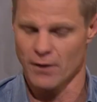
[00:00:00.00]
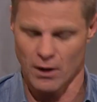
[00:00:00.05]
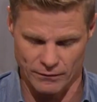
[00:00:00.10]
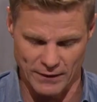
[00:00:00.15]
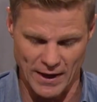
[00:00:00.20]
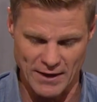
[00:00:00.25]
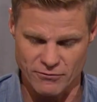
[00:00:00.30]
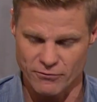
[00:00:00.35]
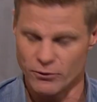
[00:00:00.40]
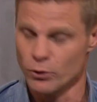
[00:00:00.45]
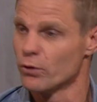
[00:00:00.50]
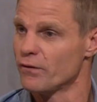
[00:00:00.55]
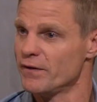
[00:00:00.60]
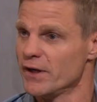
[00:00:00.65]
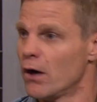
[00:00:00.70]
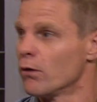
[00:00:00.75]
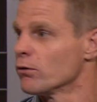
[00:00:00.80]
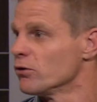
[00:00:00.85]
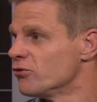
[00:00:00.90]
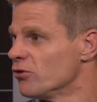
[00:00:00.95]
They fielded the
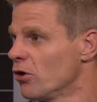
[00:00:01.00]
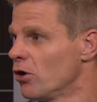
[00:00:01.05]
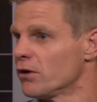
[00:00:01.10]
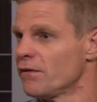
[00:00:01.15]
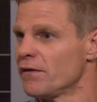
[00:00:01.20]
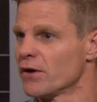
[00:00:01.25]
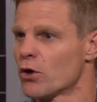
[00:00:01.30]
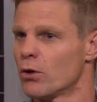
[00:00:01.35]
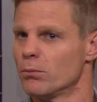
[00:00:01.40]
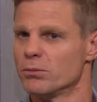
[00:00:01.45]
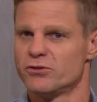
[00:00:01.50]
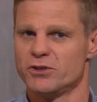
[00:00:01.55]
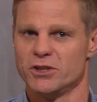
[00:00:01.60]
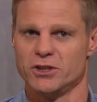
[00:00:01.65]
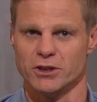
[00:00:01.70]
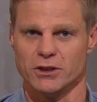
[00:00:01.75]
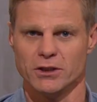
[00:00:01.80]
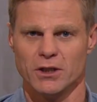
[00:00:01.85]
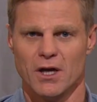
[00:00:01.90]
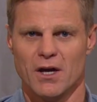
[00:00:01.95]
older side in the
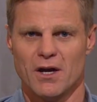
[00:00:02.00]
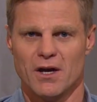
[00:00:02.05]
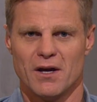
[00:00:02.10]
competition.